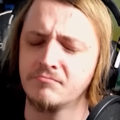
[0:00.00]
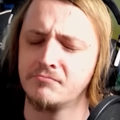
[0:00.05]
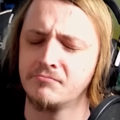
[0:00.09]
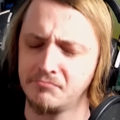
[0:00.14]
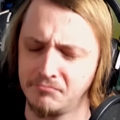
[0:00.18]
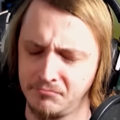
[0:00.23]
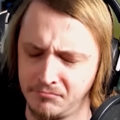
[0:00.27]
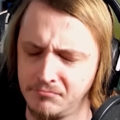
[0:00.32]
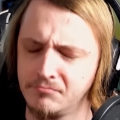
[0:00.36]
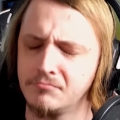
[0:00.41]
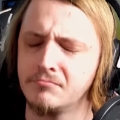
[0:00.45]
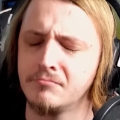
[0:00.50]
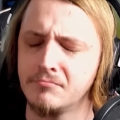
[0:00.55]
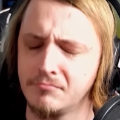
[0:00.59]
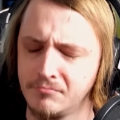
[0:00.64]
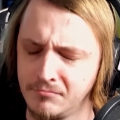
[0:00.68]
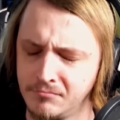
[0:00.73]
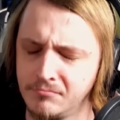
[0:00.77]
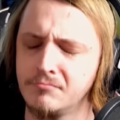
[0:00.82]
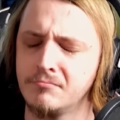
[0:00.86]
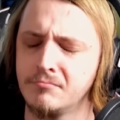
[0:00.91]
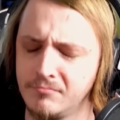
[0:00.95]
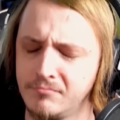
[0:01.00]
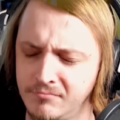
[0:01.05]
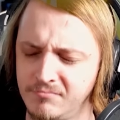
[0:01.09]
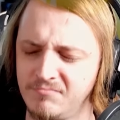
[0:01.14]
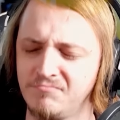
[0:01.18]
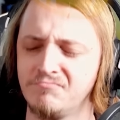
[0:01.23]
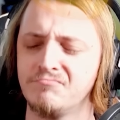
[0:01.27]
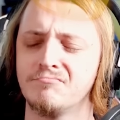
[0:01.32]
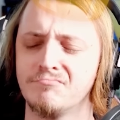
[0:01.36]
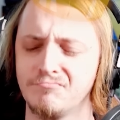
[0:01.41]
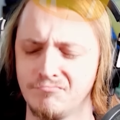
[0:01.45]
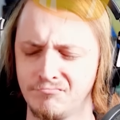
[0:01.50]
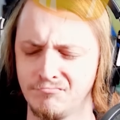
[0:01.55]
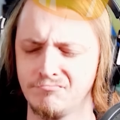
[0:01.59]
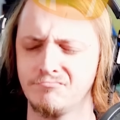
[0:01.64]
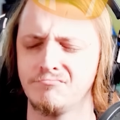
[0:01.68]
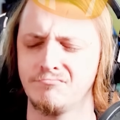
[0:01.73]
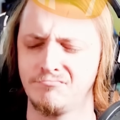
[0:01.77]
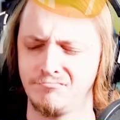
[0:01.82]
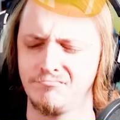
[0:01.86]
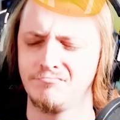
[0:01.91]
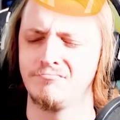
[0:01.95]
upon you, I do have to say.
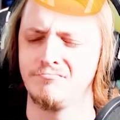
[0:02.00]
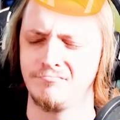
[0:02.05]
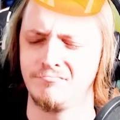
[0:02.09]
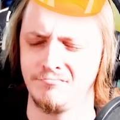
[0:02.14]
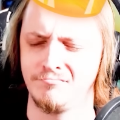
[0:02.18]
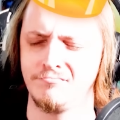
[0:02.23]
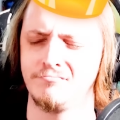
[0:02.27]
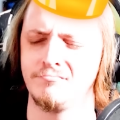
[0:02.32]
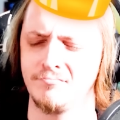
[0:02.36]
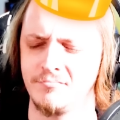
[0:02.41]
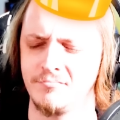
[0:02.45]
But,